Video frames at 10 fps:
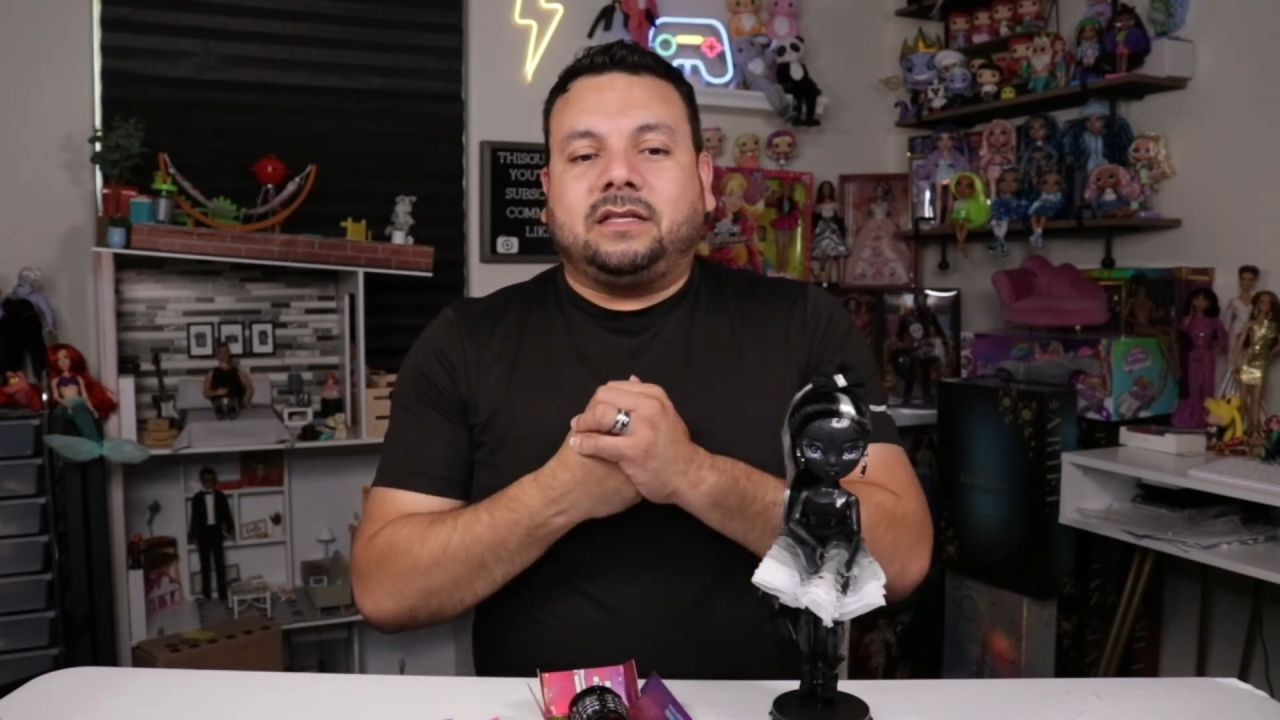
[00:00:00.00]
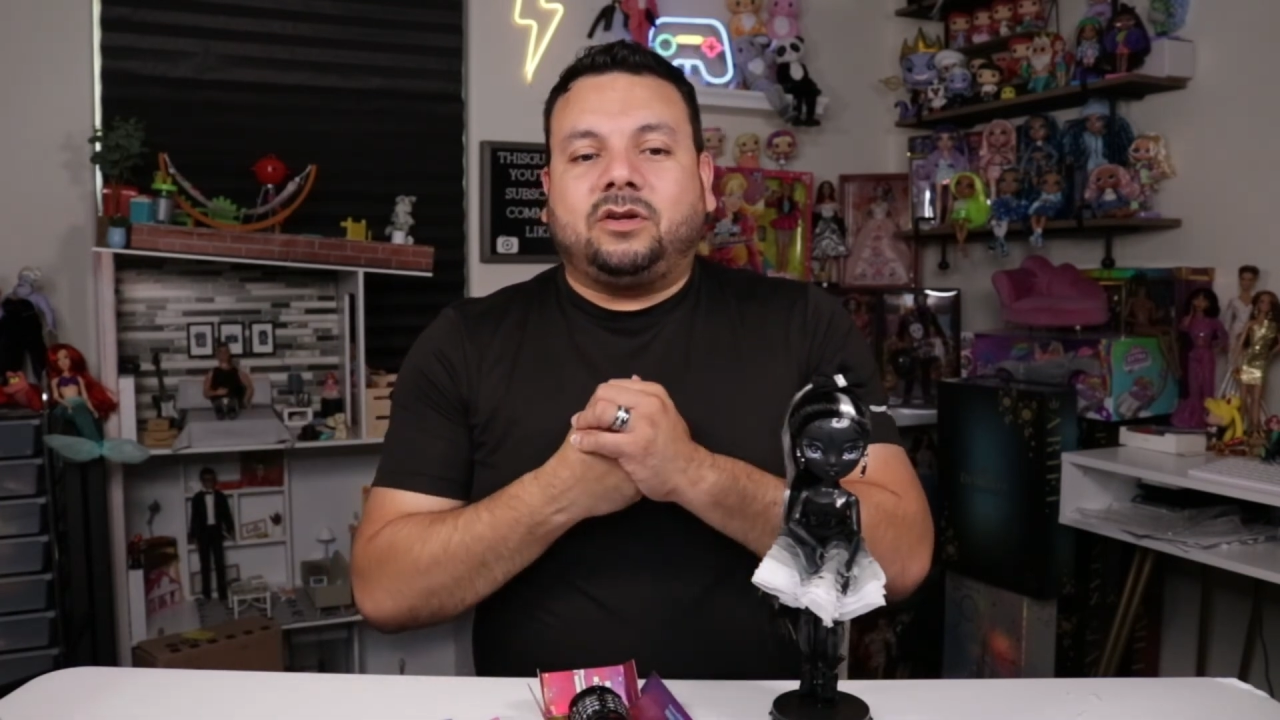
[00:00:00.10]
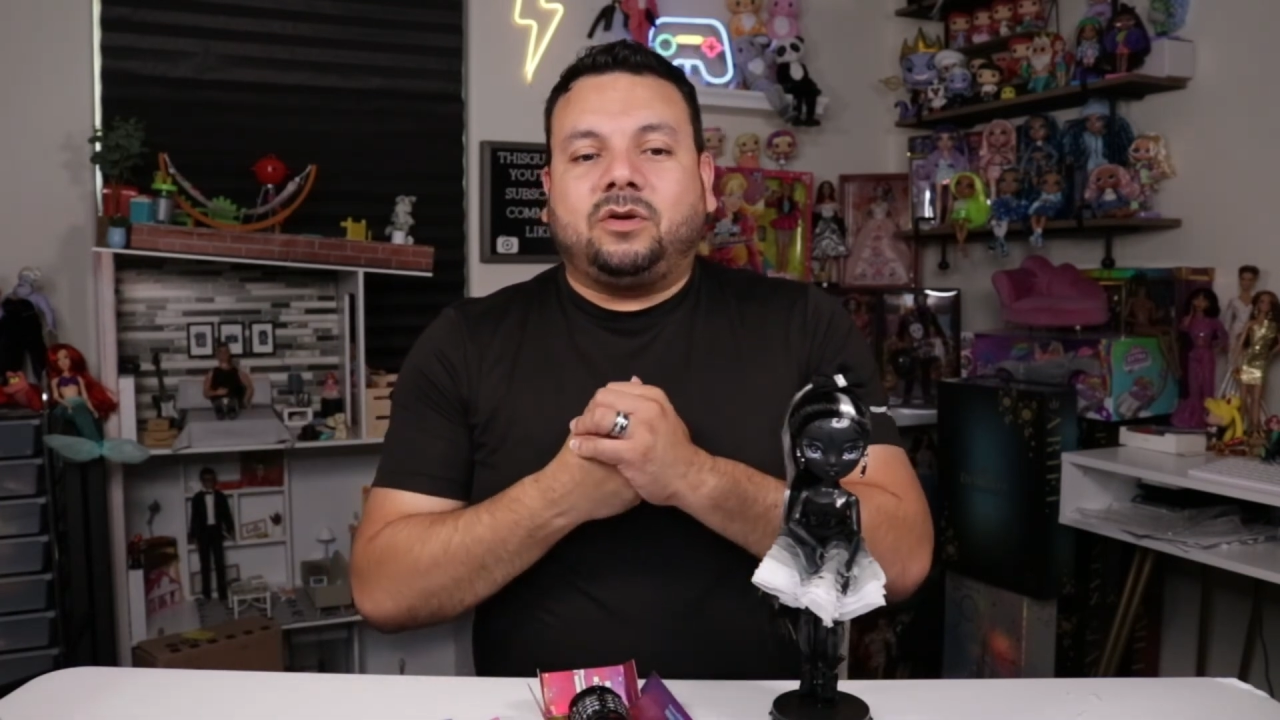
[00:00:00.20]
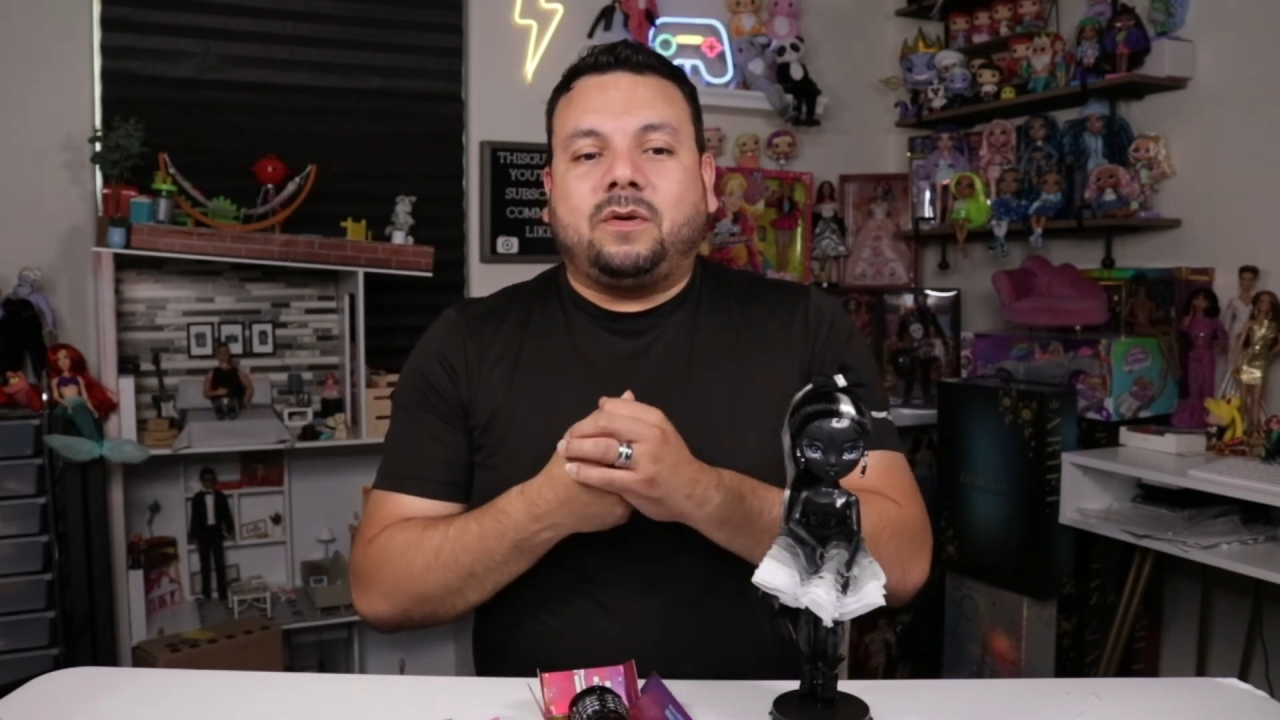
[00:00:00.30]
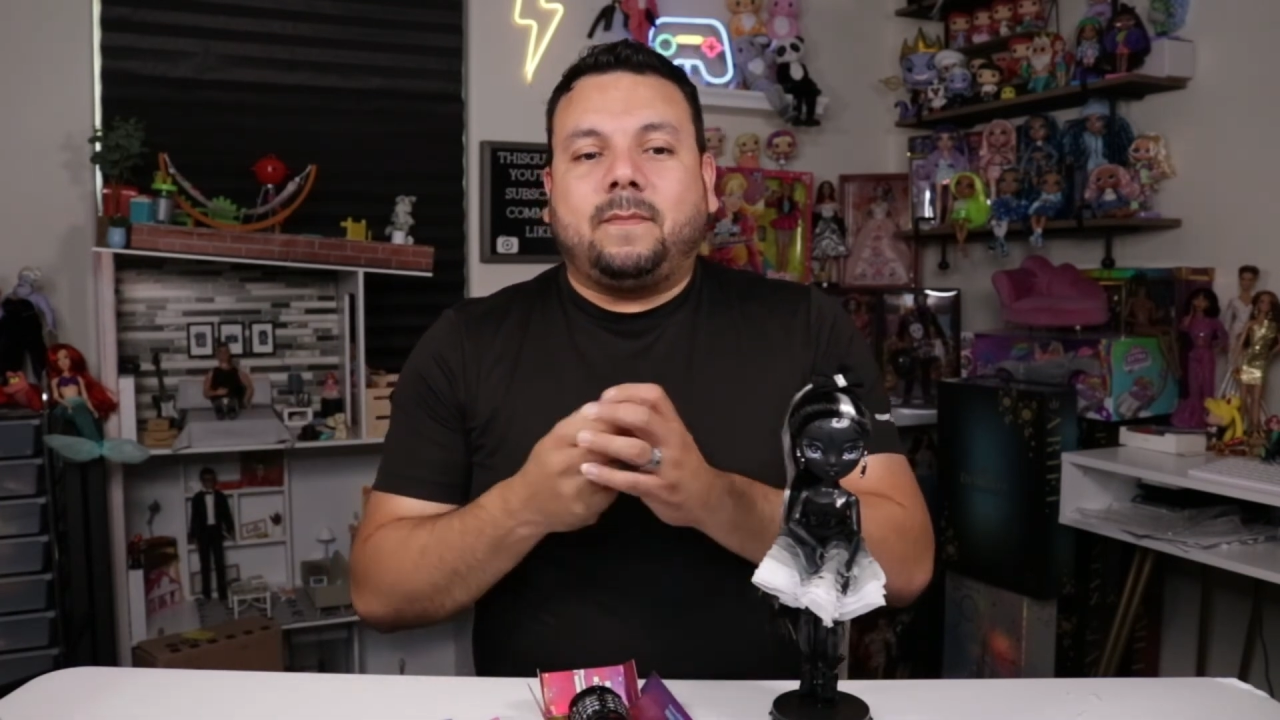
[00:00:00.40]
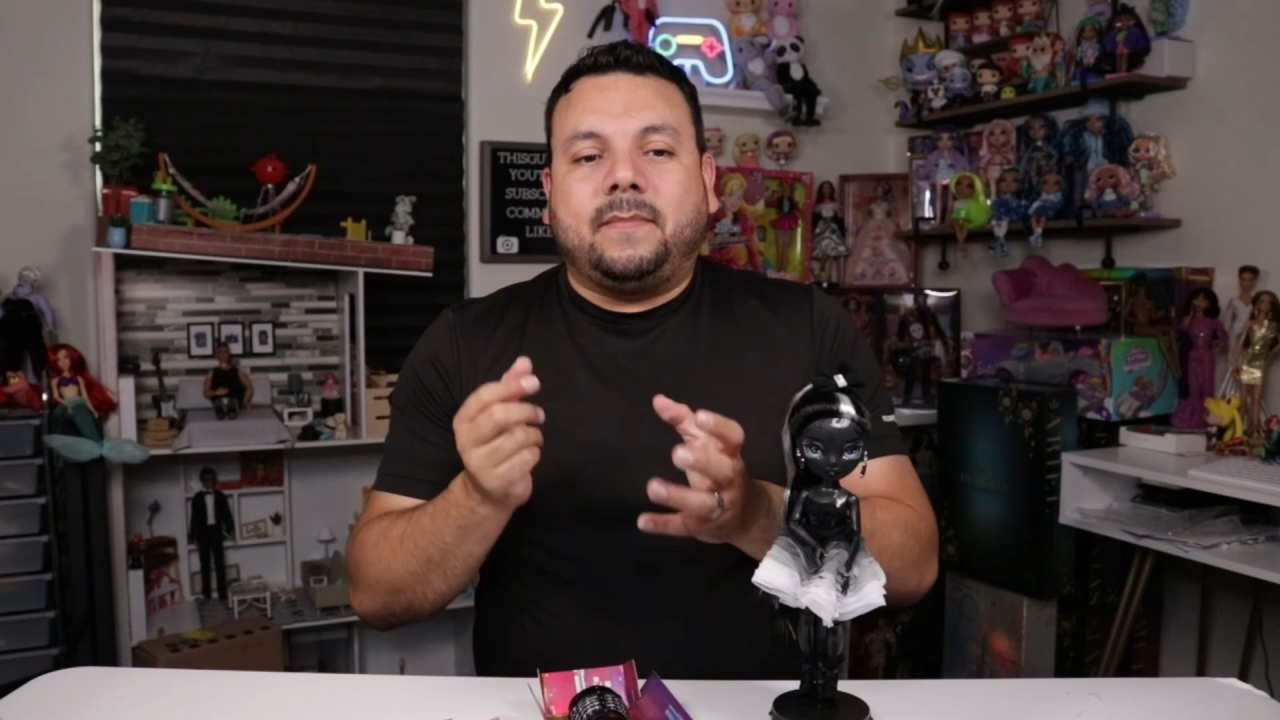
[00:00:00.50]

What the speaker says: little